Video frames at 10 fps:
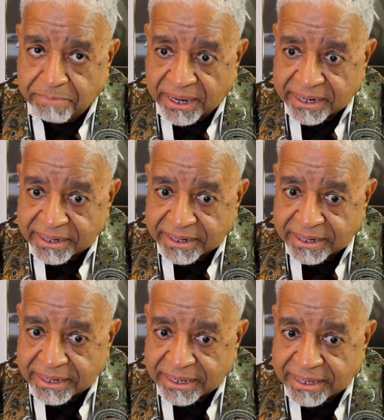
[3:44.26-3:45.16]
but
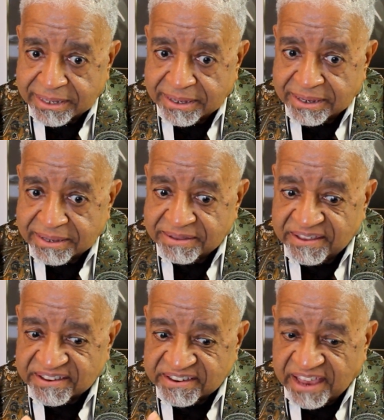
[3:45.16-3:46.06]

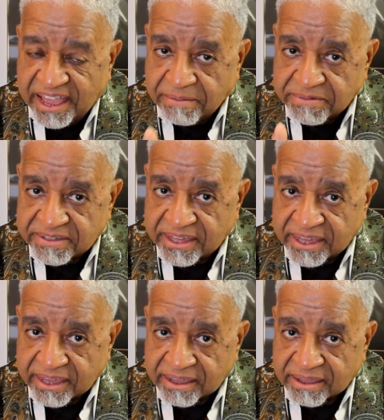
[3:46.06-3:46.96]
the same
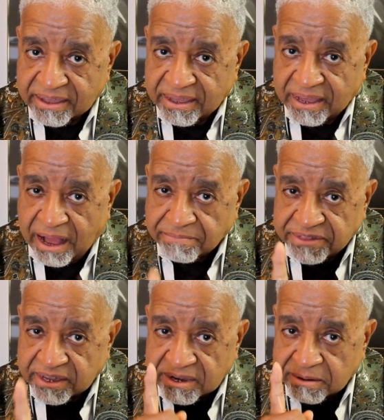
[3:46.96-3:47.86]
thing. I'm
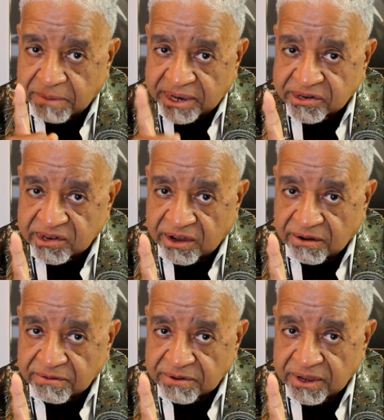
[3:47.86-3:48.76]
thinking to
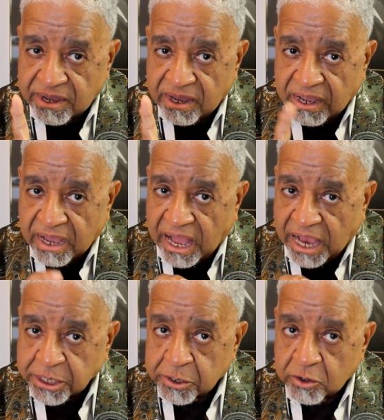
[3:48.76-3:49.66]
myself,
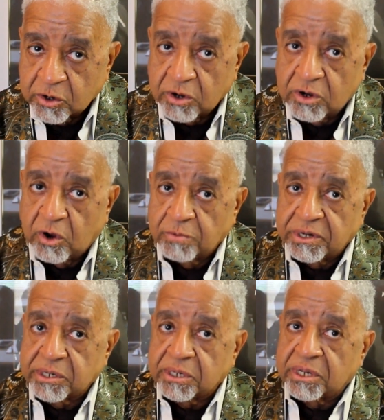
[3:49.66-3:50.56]
I sure hope
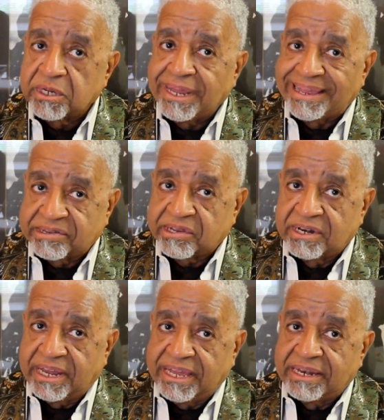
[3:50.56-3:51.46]
this doesn't
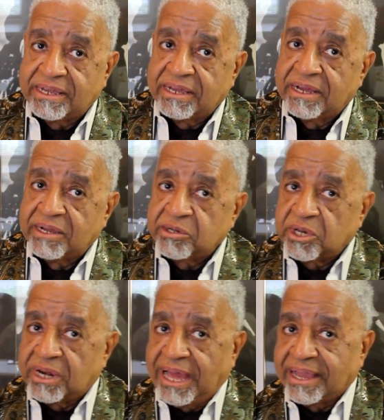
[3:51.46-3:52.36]
escalate
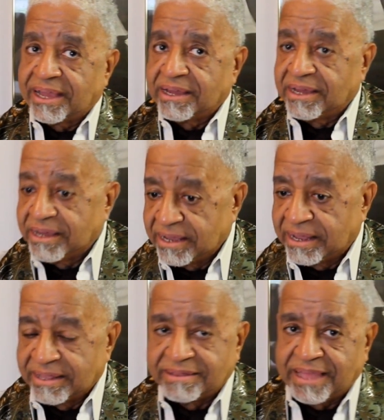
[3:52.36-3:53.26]
to like
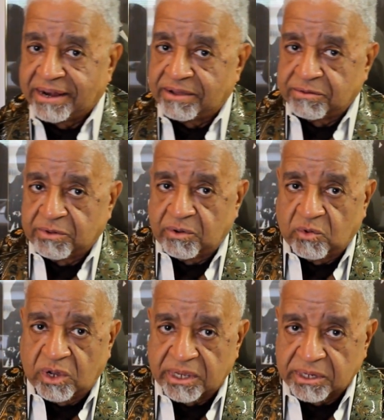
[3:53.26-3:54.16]
that other one
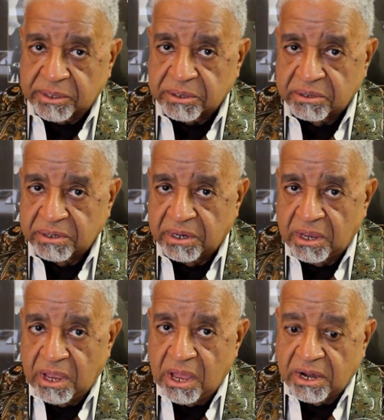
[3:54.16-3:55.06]
was.
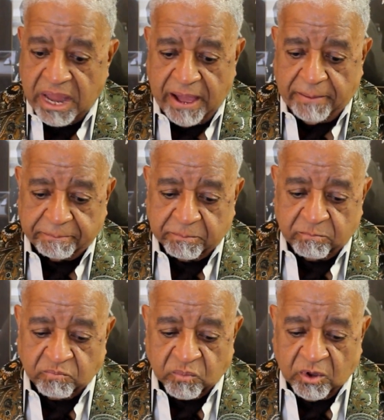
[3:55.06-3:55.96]
Now,
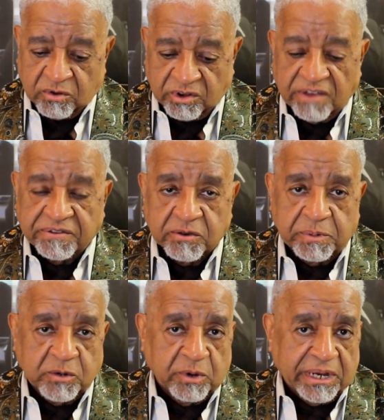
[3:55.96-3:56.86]
the difference
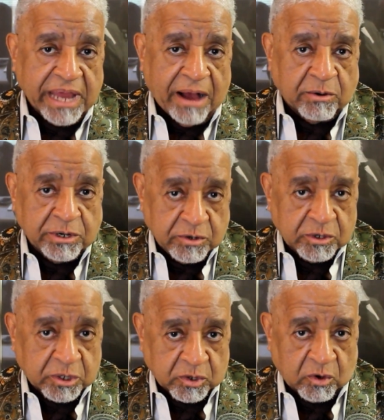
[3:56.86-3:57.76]
between our new
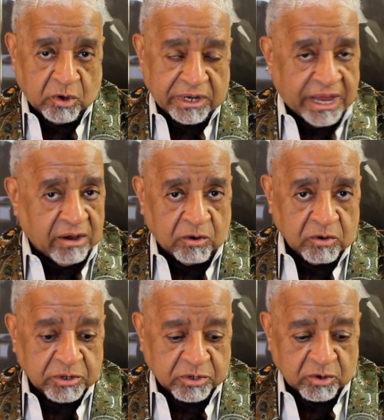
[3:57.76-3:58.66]
store and our
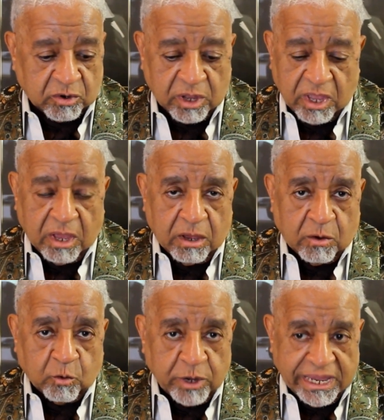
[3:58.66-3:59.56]
old store,
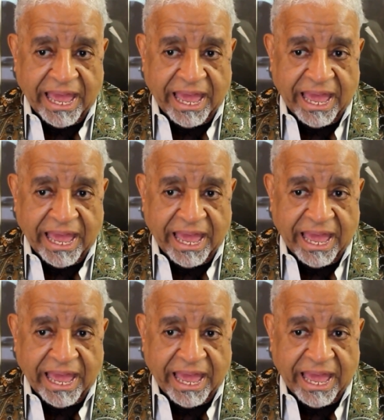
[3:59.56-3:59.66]
we